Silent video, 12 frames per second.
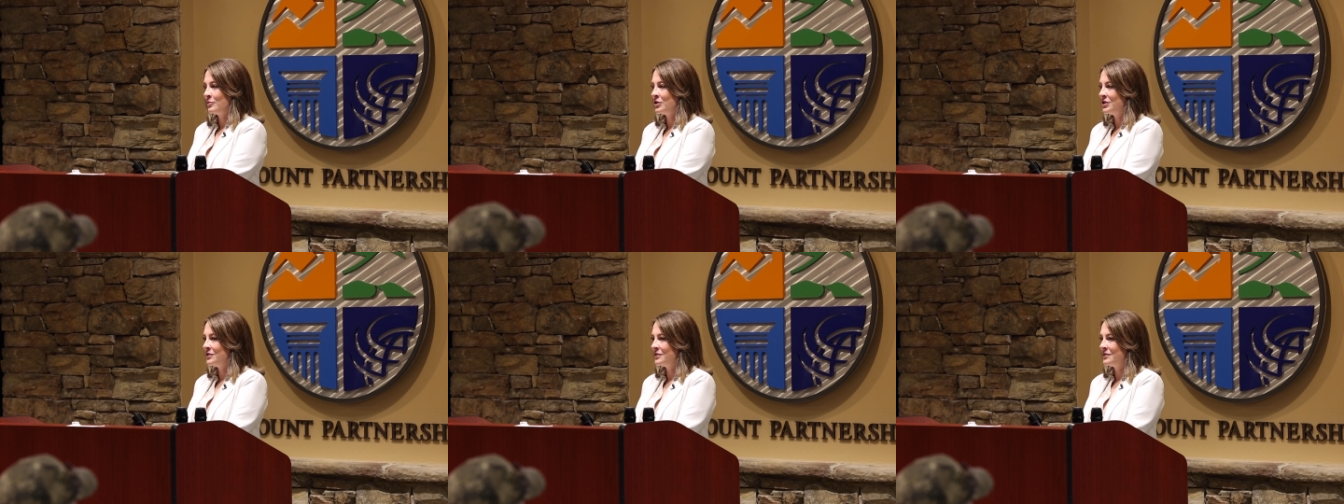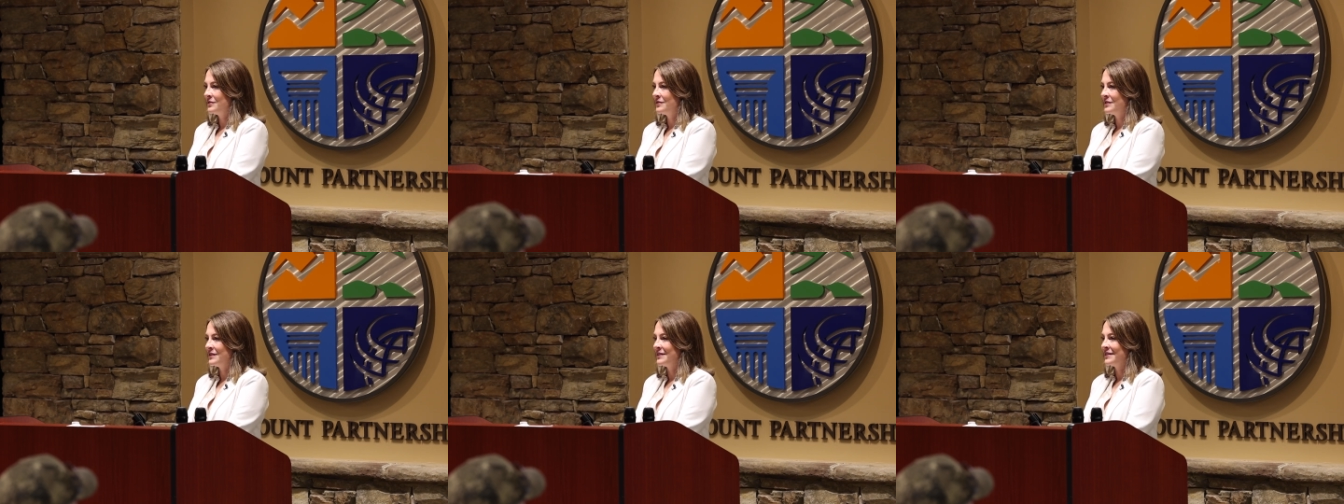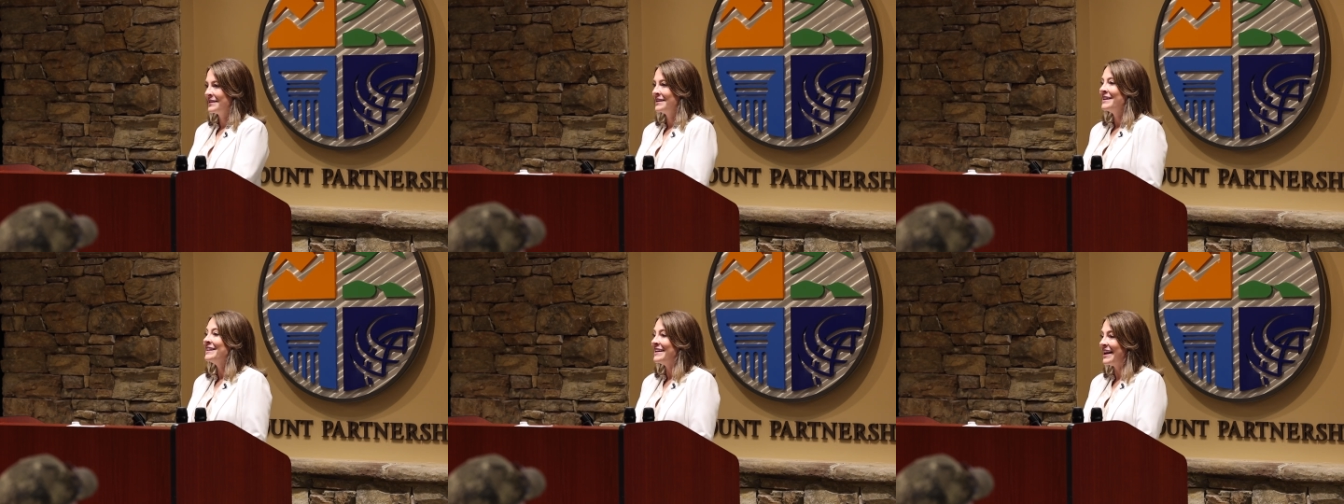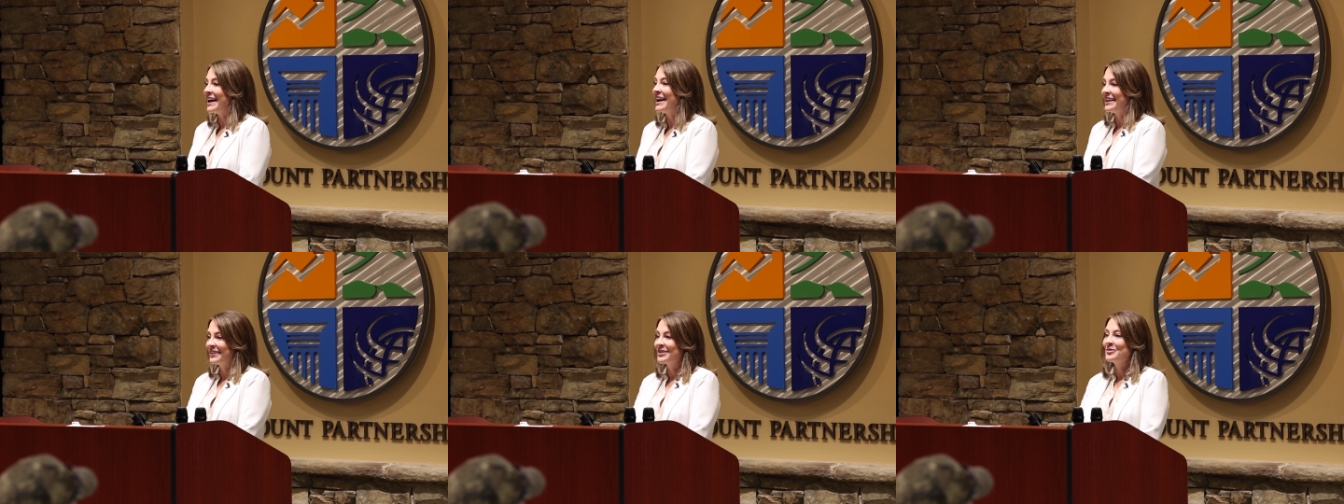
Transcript: What do you? Yeah.